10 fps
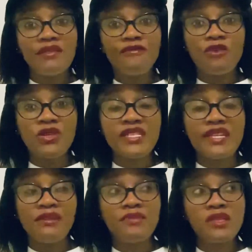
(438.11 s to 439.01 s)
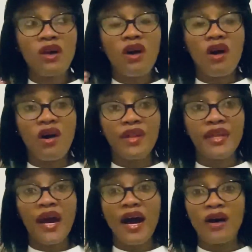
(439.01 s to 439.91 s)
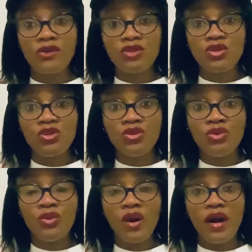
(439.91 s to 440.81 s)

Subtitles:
4 steps on how to